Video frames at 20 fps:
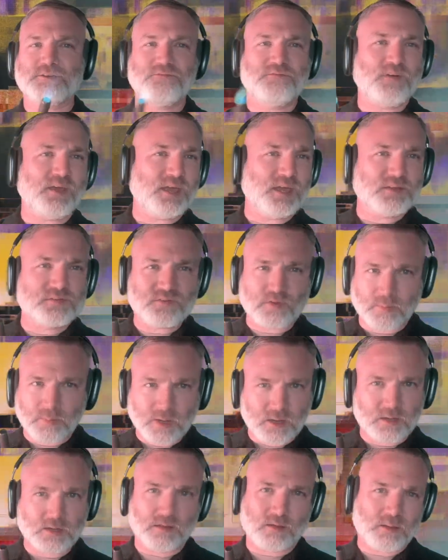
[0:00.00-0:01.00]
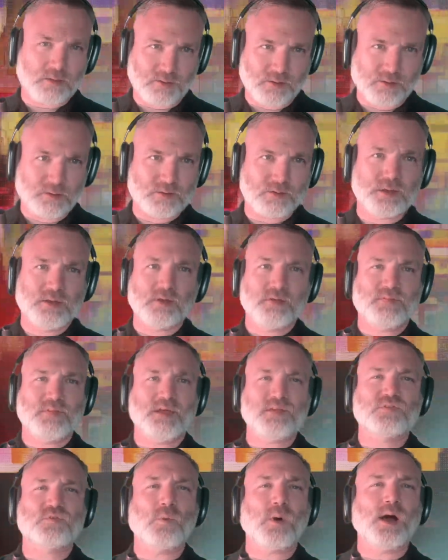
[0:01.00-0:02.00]
fades immediately.
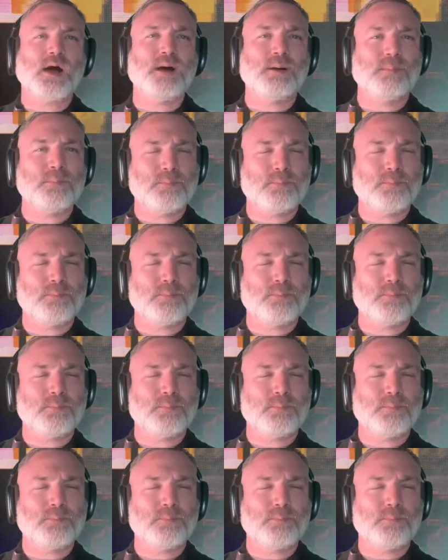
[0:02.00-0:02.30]
That's why